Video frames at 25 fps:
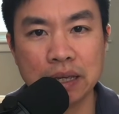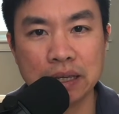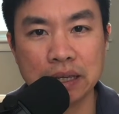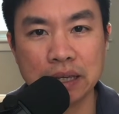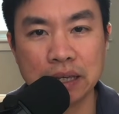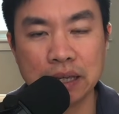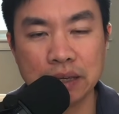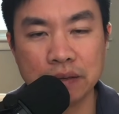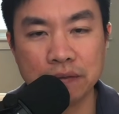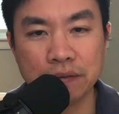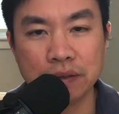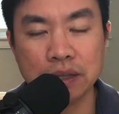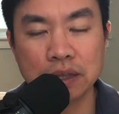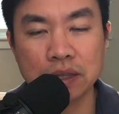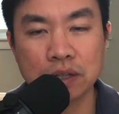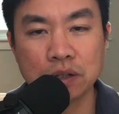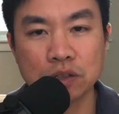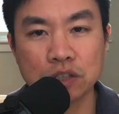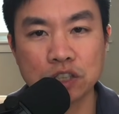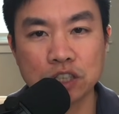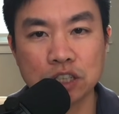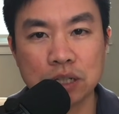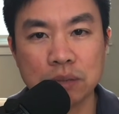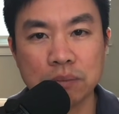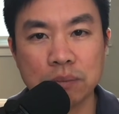even though
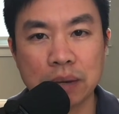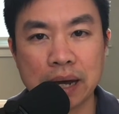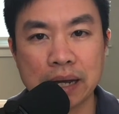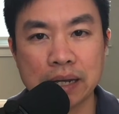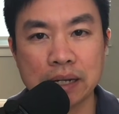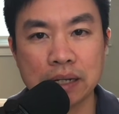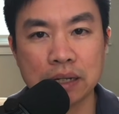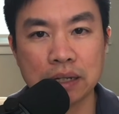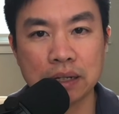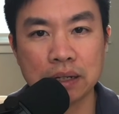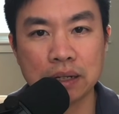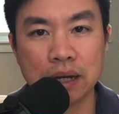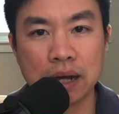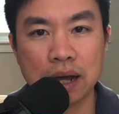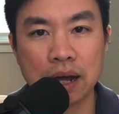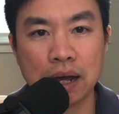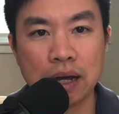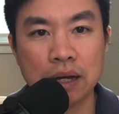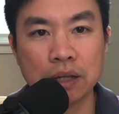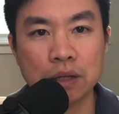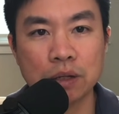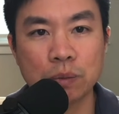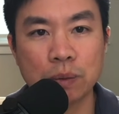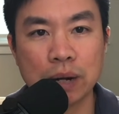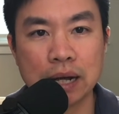she might
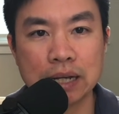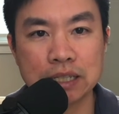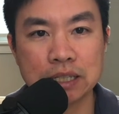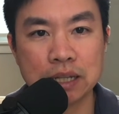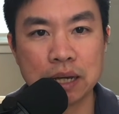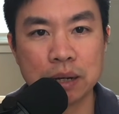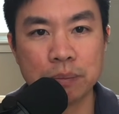otherwise